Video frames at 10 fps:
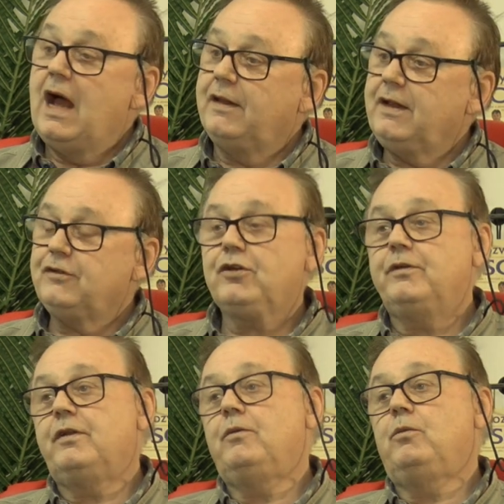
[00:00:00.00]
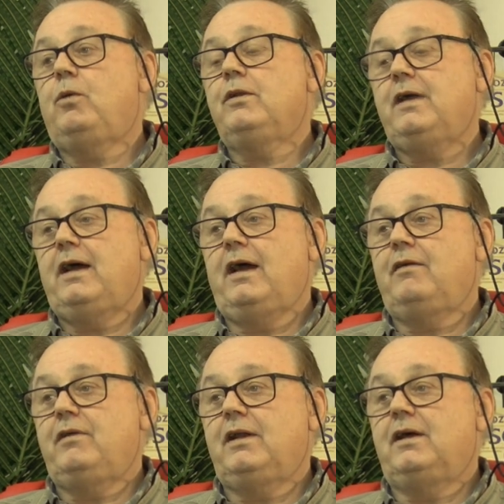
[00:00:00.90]
And then so one day I
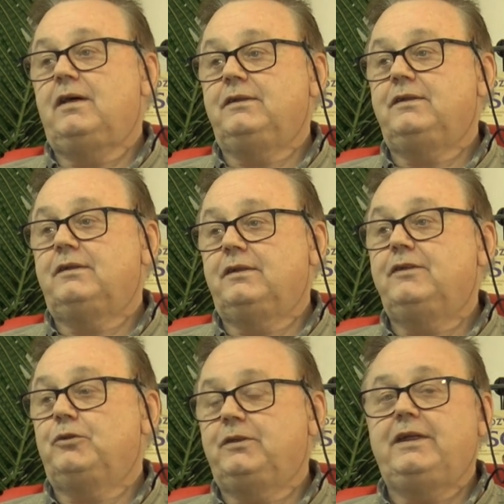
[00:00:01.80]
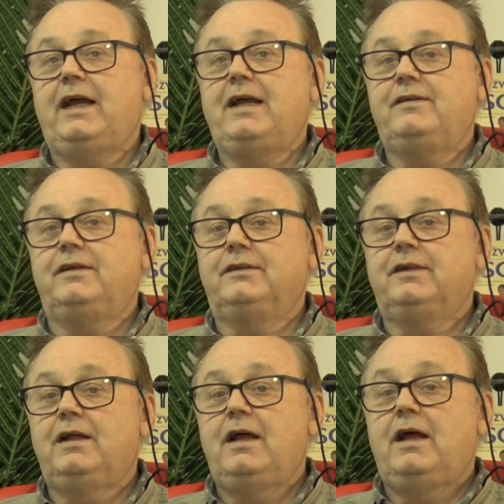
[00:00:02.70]
realised, this was in the eighties,
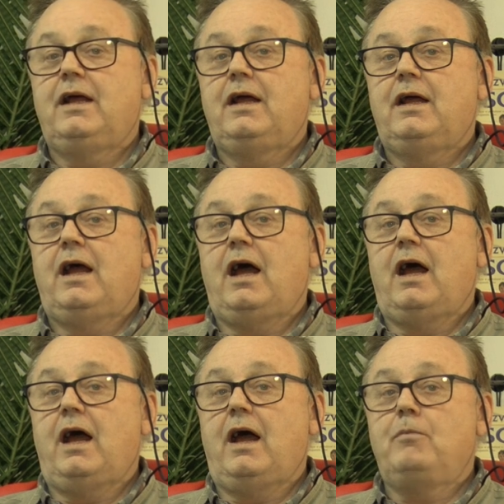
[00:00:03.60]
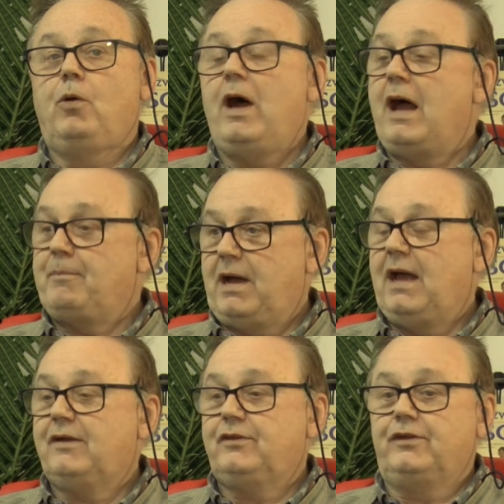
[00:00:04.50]
more by
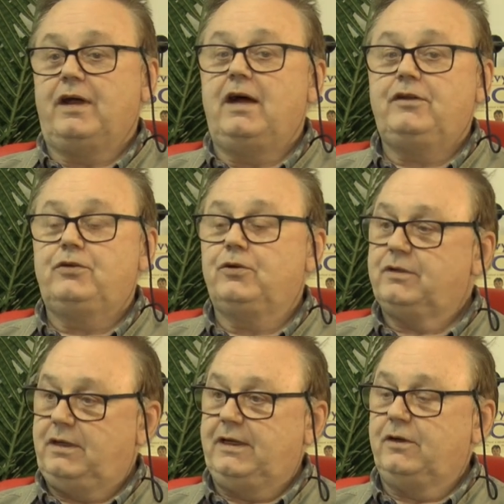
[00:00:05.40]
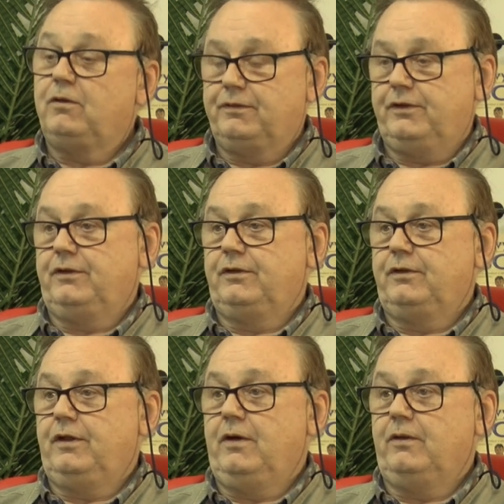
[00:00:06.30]
accident, I took the lead off the,
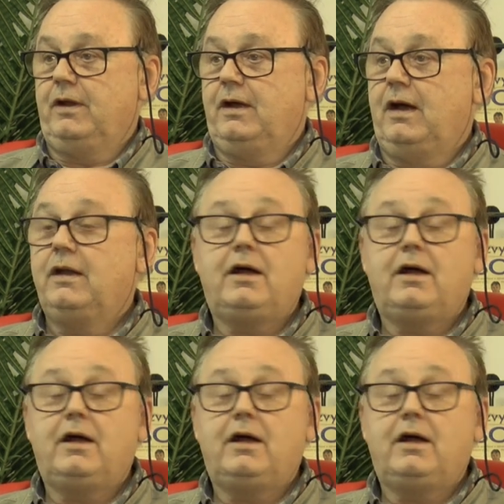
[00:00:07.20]
the owner and